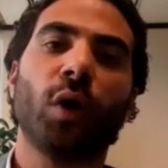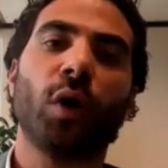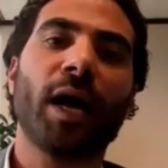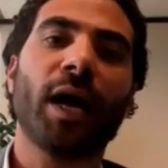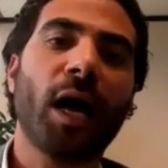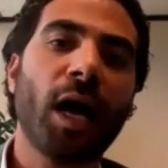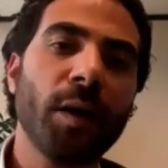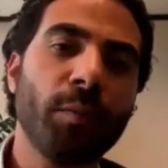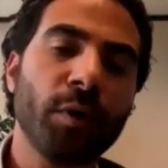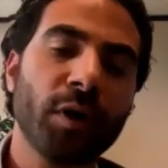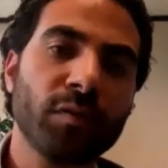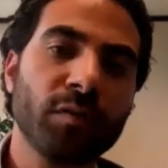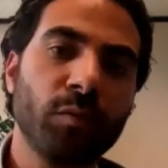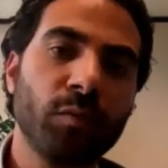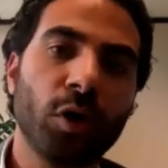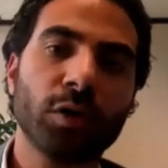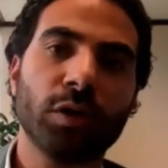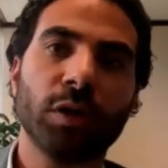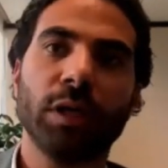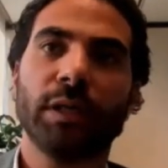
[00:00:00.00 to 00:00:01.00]
a hybrid
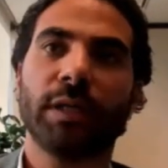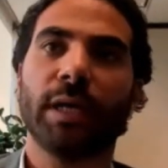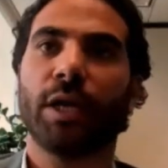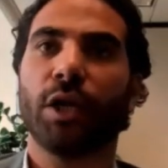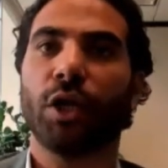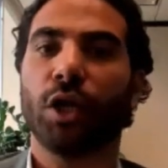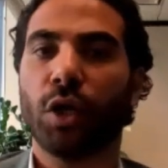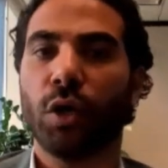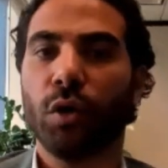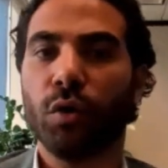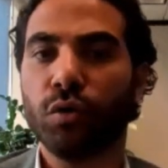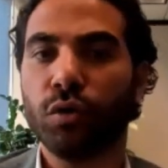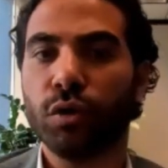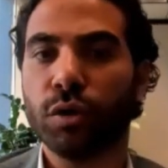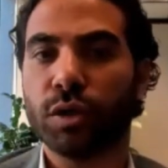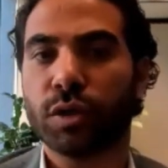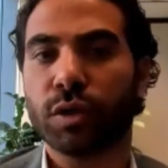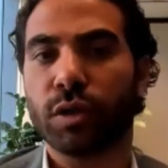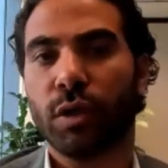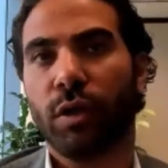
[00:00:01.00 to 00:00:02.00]
model that
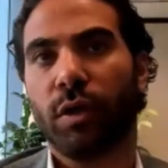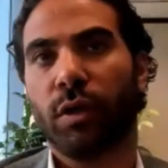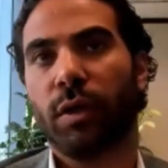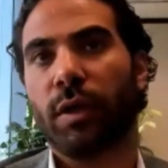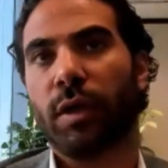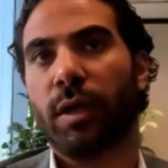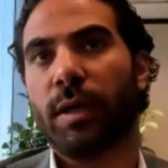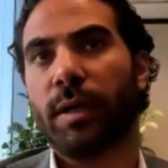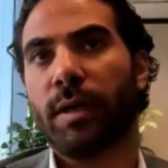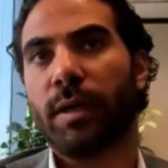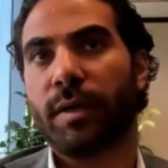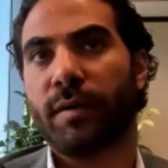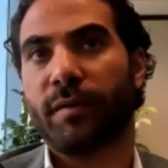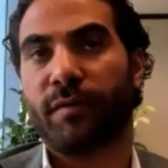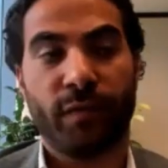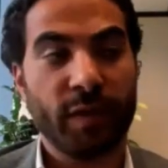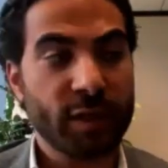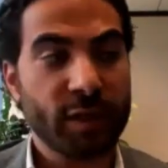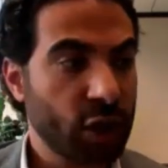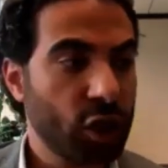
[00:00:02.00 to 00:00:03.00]
includes
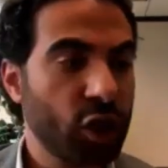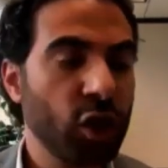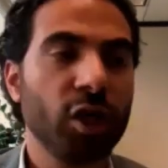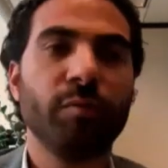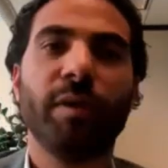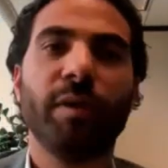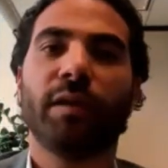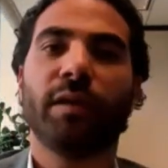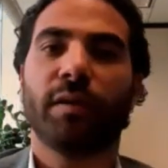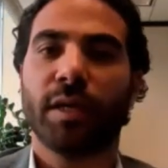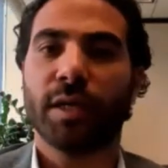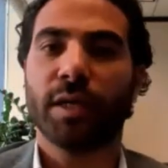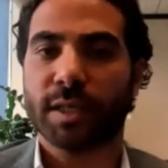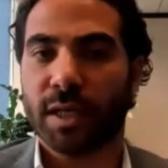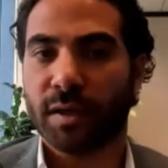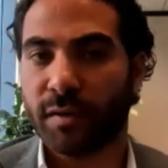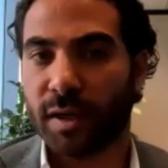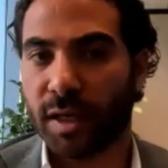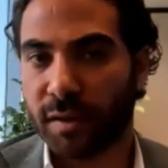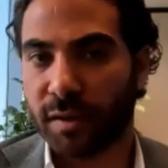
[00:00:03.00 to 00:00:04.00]
physical meetings
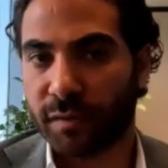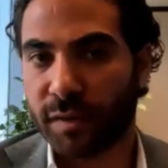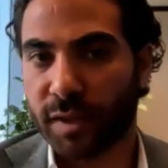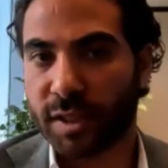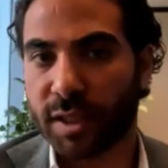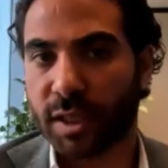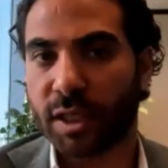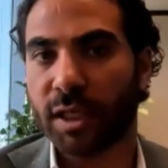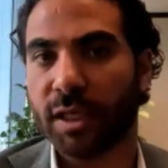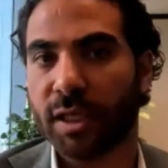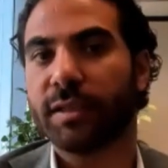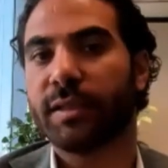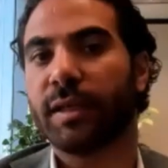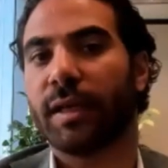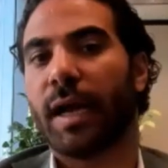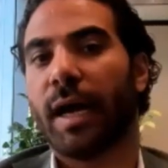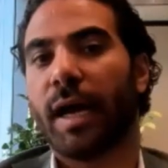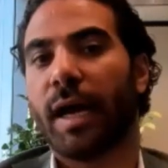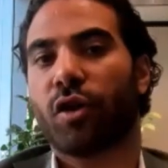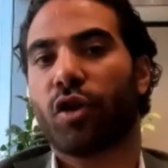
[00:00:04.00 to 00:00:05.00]
and physical
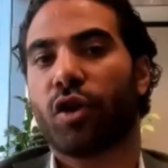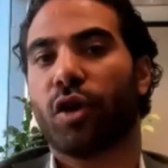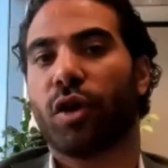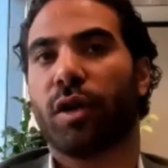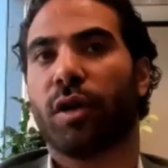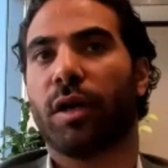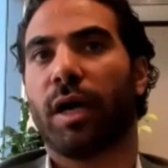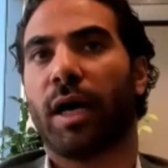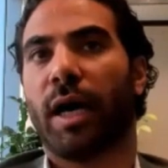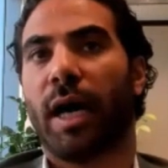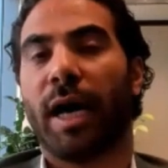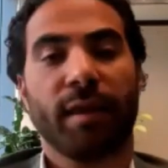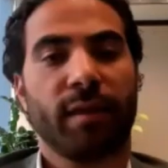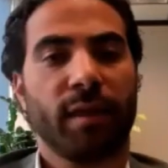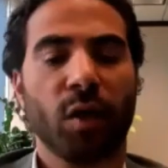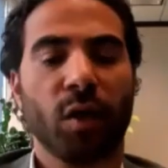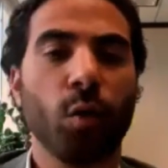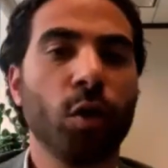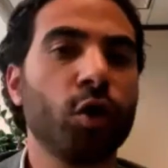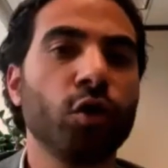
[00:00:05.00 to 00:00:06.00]
interaction, I
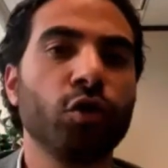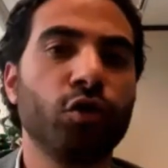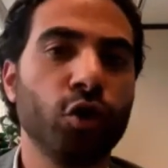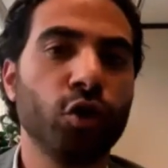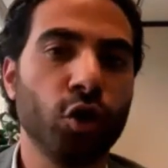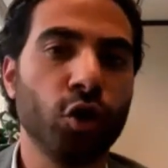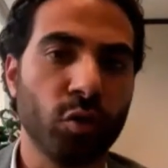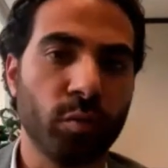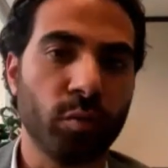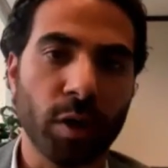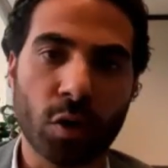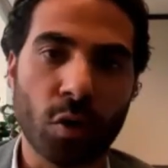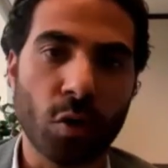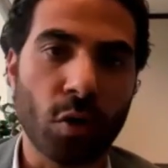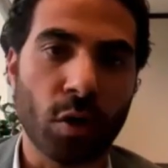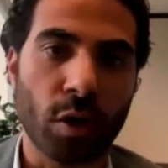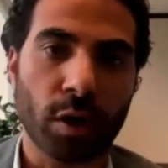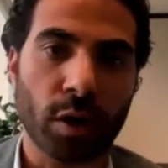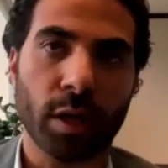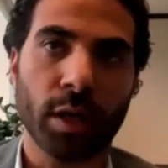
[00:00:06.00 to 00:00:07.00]
think will continue to be
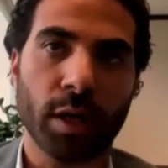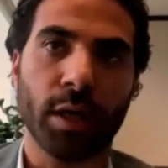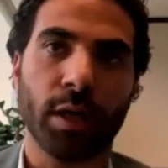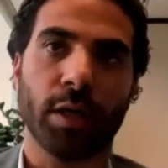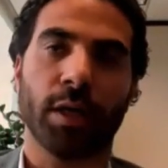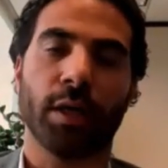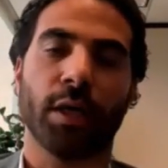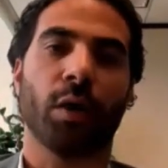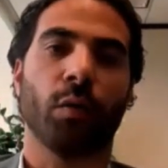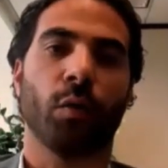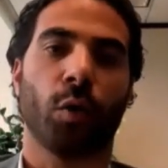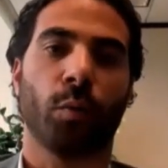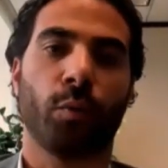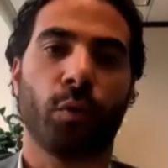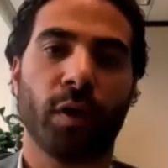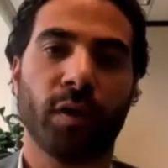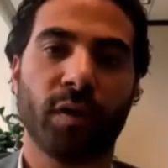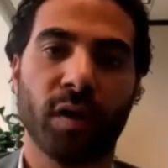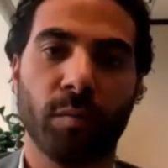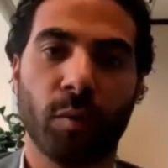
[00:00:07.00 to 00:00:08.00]
core in our
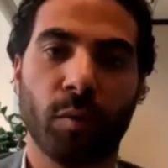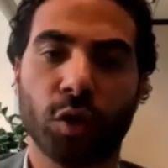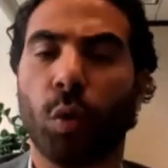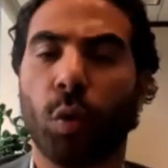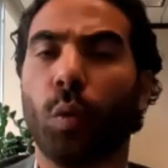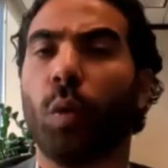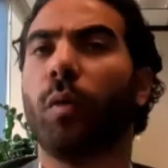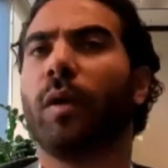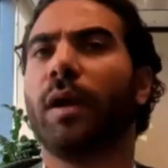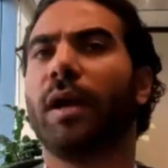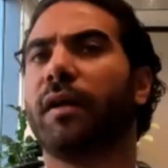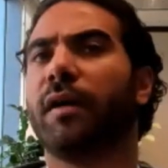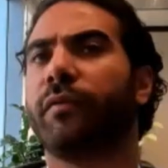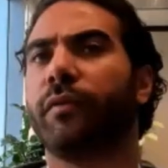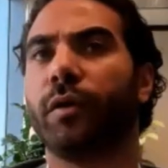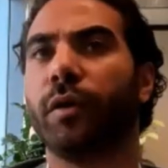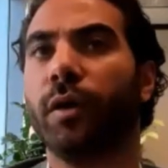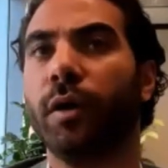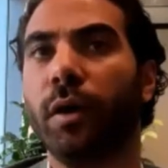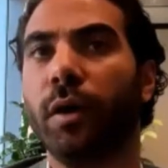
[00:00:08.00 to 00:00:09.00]
operating model. We will
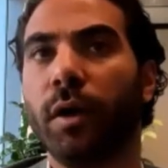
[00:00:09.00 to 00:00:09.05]
never